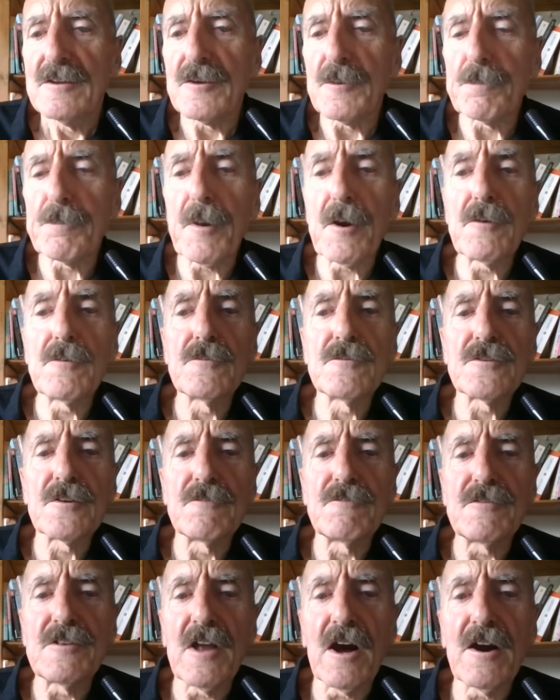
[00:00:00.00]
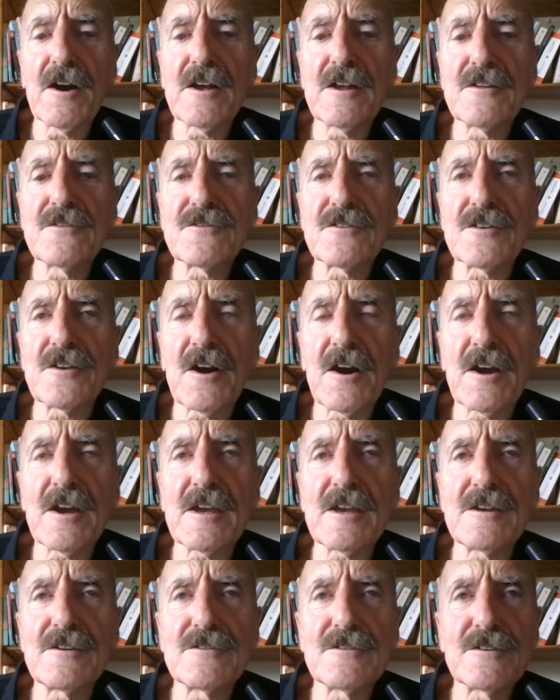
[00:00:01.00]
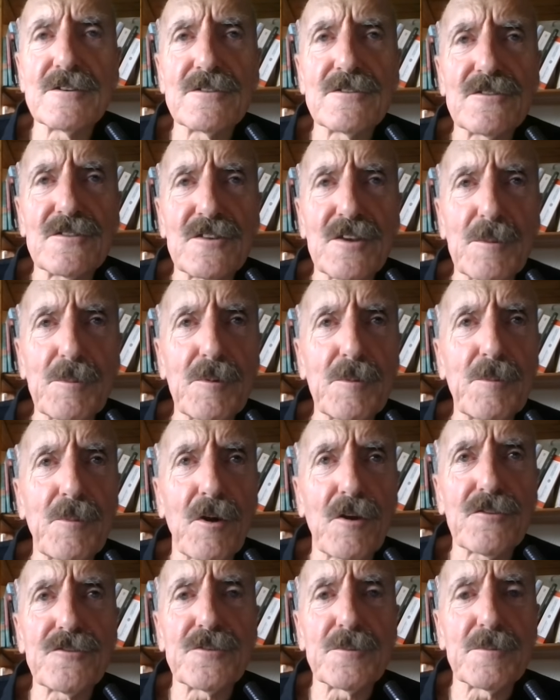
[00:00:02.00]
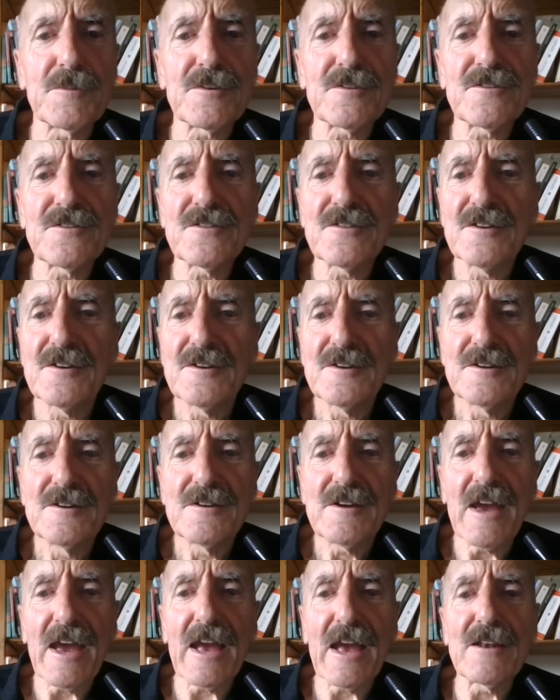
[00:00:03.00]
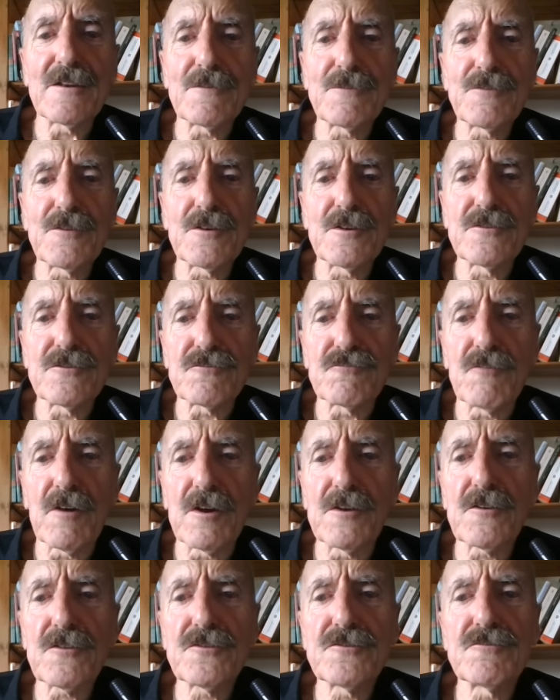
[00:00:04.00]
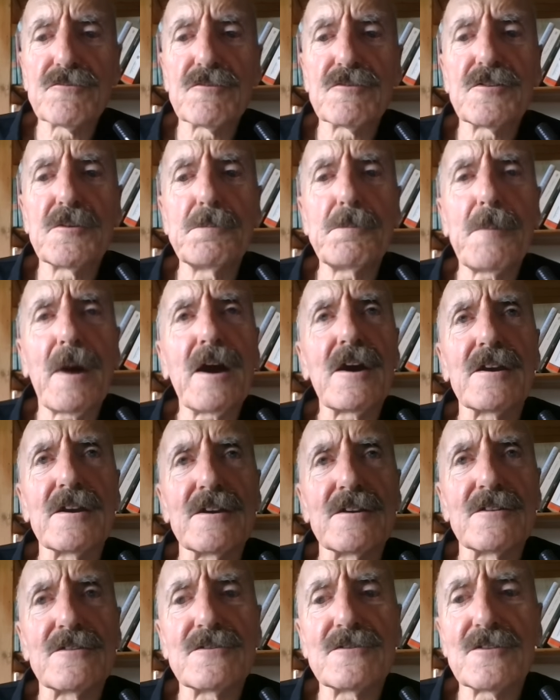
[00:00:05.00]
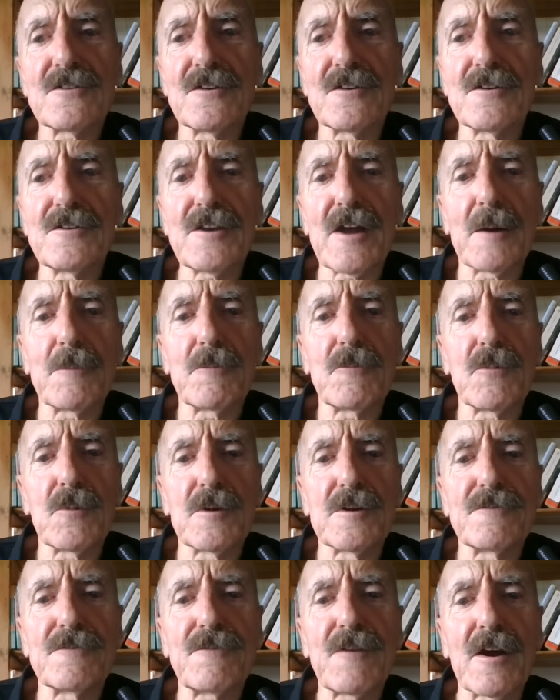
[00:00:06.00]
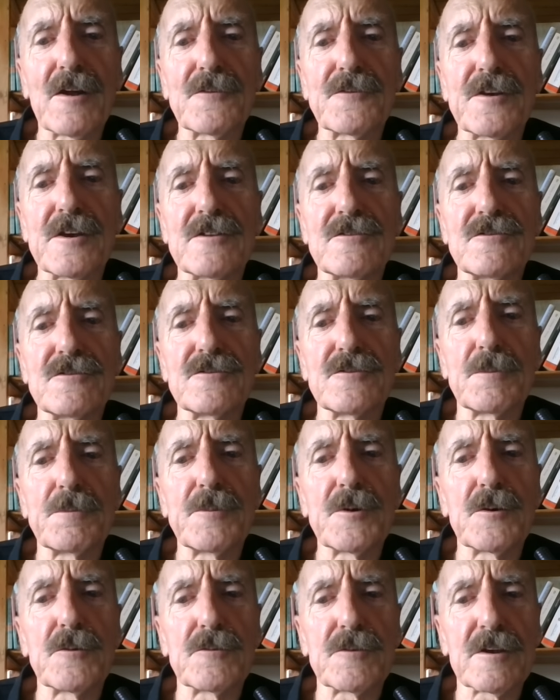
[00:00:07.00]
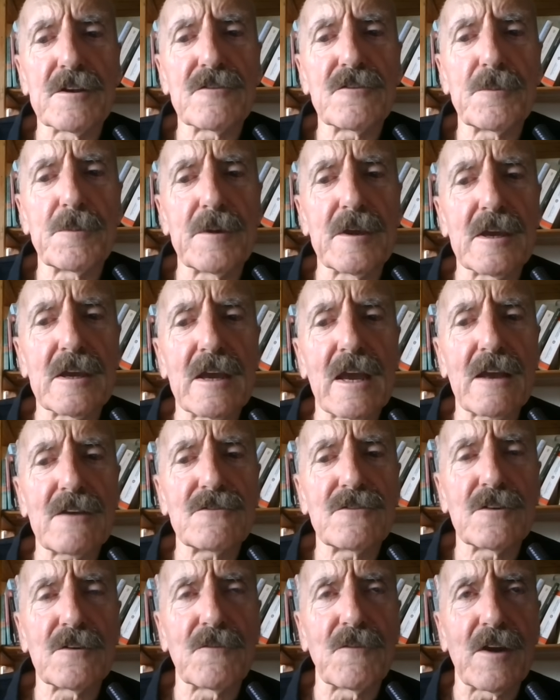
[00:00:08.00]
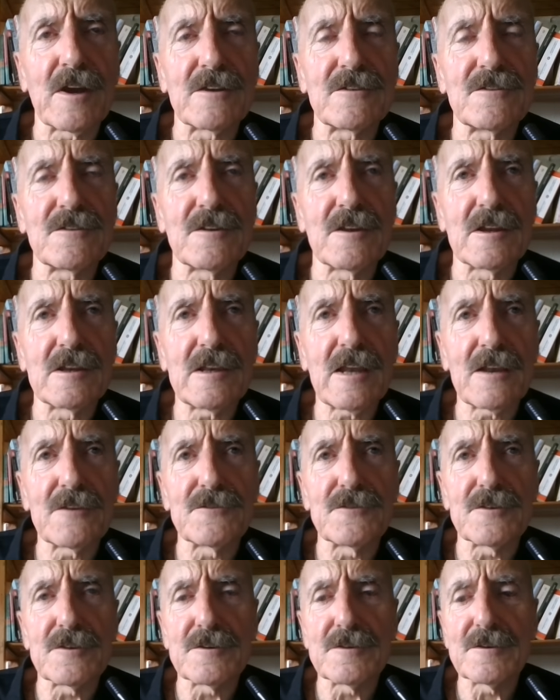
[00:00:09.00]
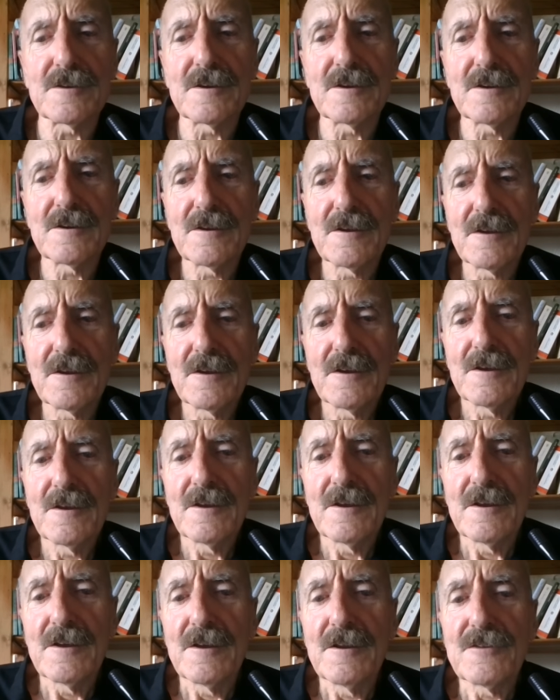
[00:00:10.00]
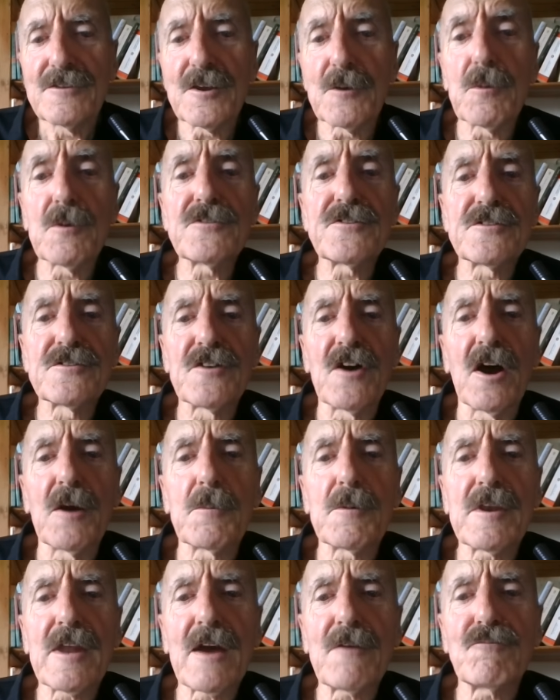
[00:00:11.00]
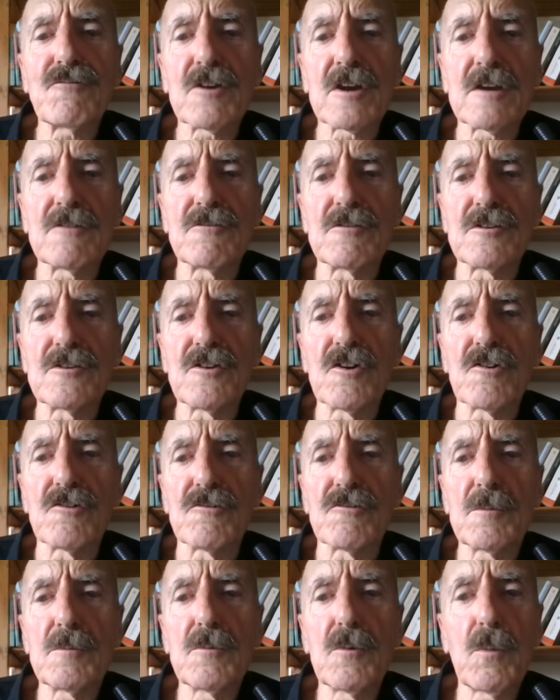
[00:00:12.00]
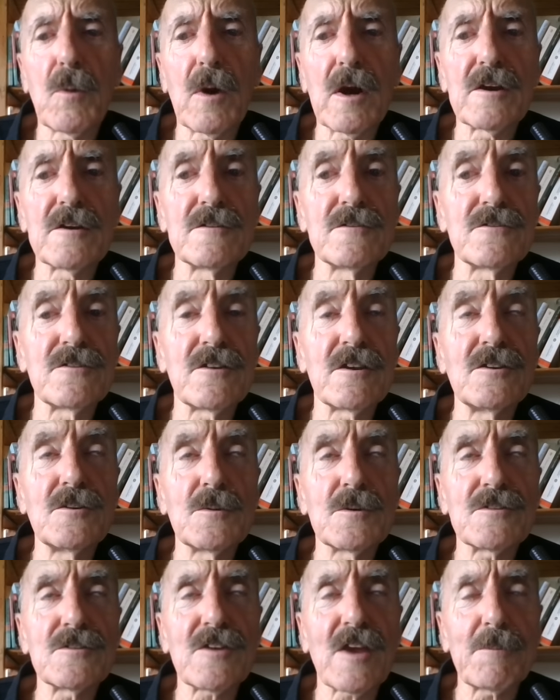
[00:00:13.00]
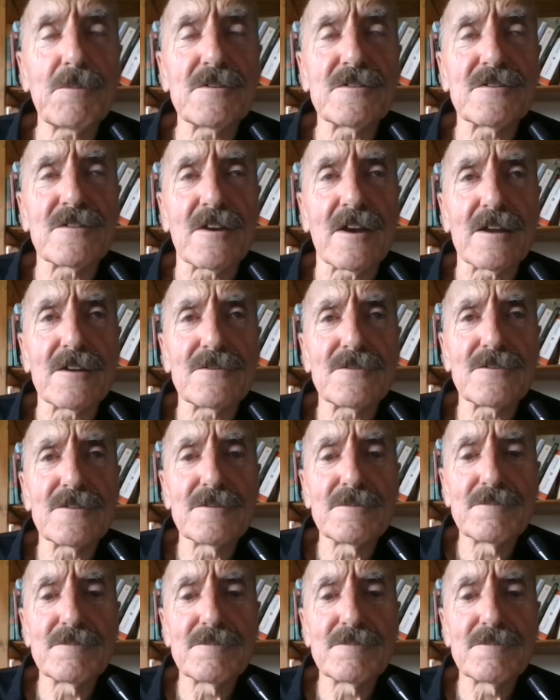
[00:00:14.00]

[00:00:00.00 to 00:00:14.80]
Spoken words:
The bones of lions and hyenas, hippopotamus, elephants, rhinoceros, and monkeys turn up when the foundations of buildings are being excavated in London. There was a time when Africa and Europe were one continuous habitat.